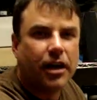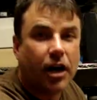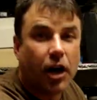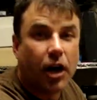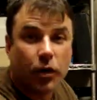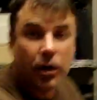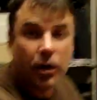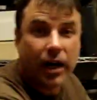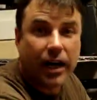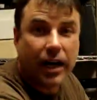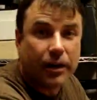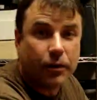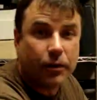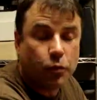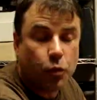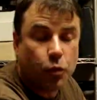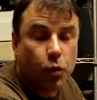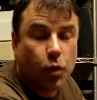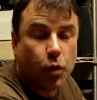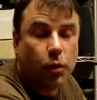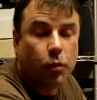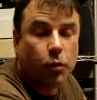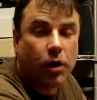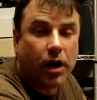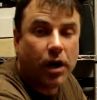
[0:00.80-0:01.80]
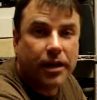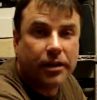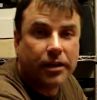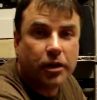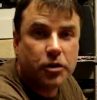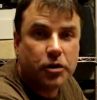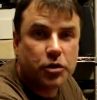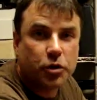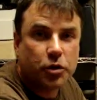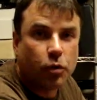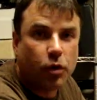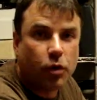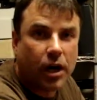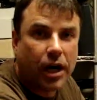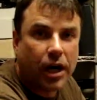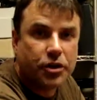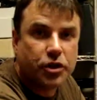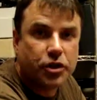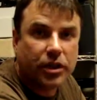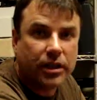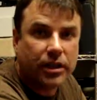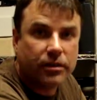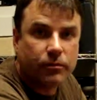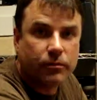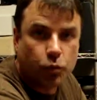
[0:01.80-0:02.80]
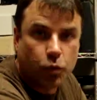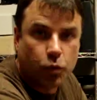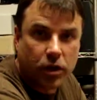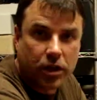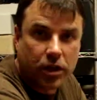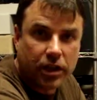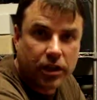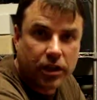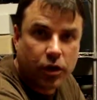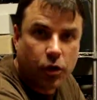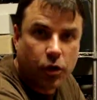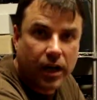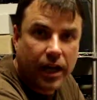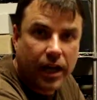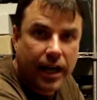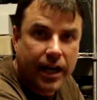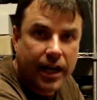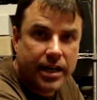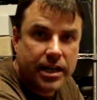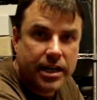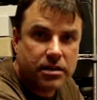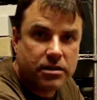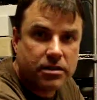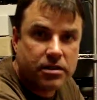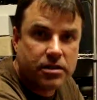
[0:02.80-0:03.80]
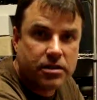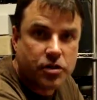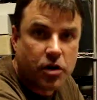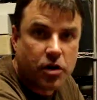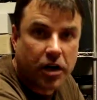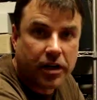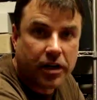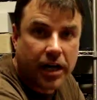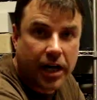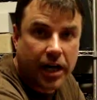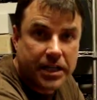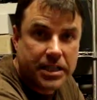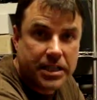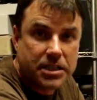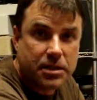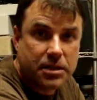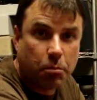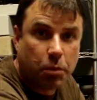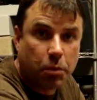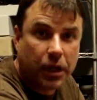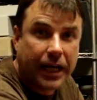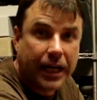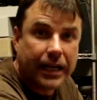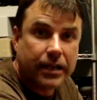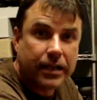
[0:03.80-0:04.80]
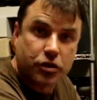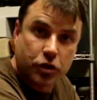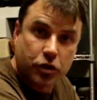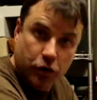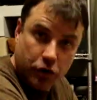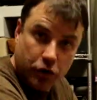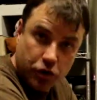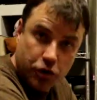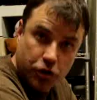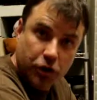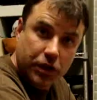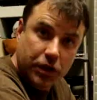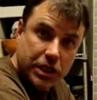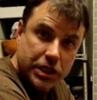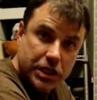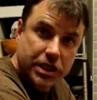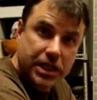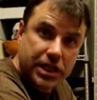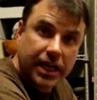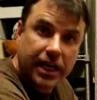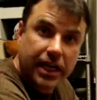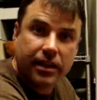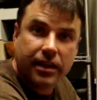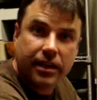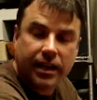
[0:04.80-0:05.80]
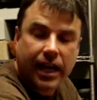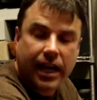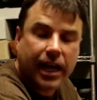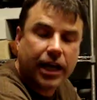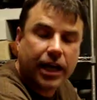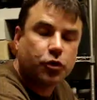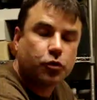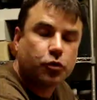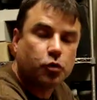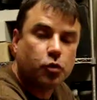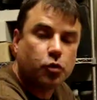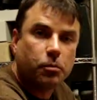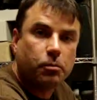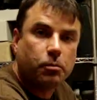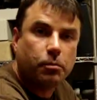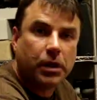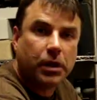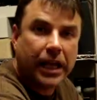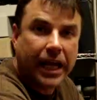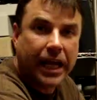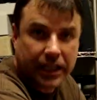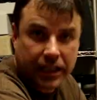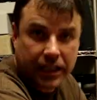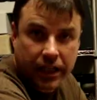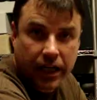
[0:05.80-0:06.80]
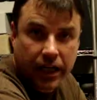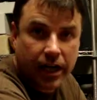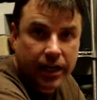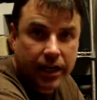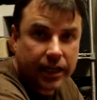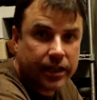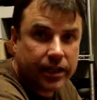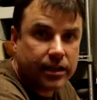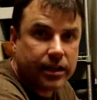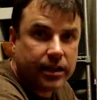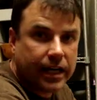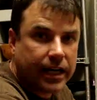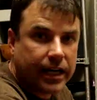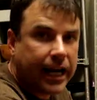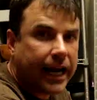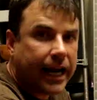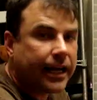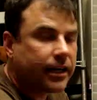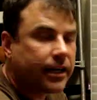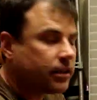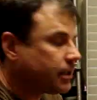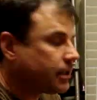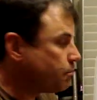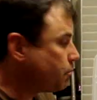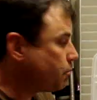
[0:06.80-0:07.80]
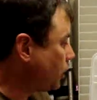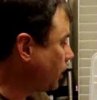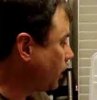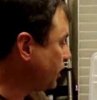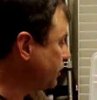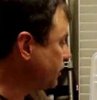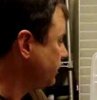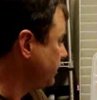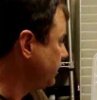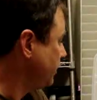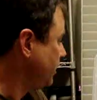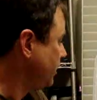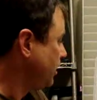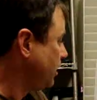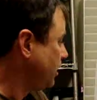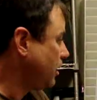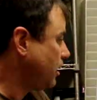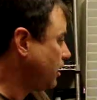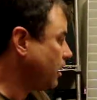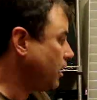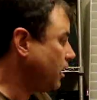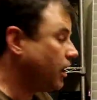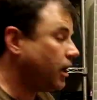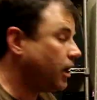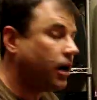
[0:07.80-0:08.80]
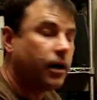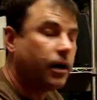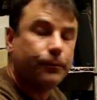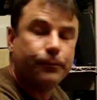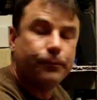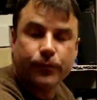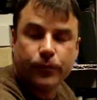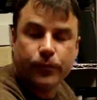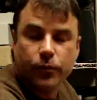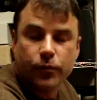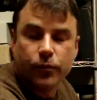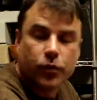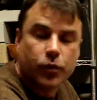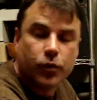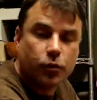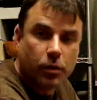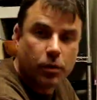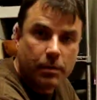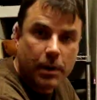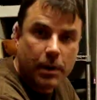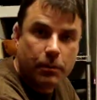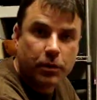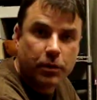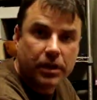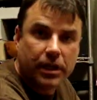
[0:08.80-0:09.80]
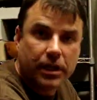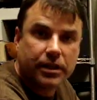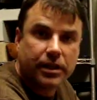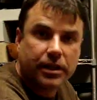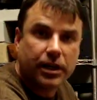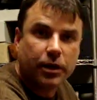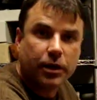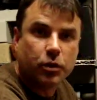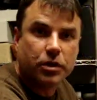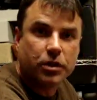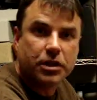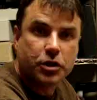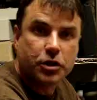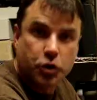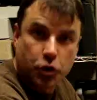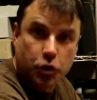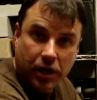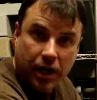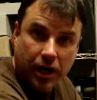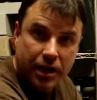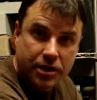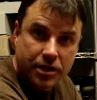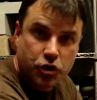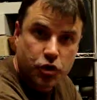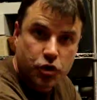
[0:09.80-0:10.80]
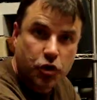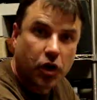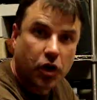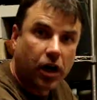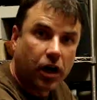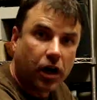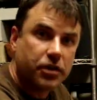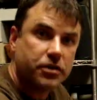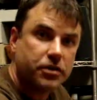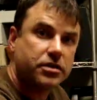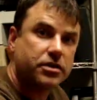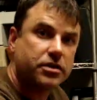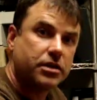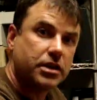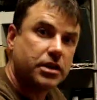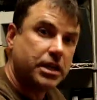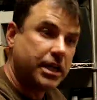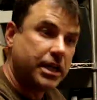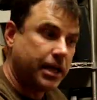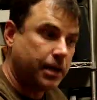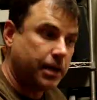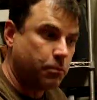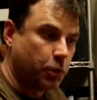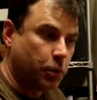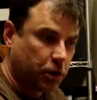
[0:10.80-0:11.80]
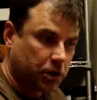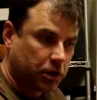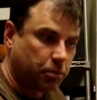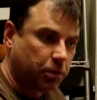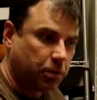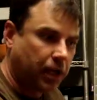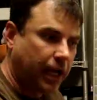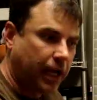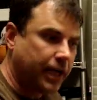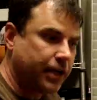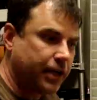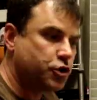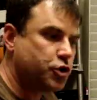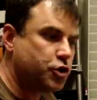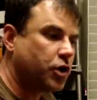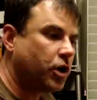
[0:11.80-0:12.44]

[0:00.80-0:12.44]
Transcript: All right, well while those are washing, we're going to go ahead and start cutting some plants so that you can see the actual plant cutting and handling part. Um, remember that there were the two kinds of jars, the multiplying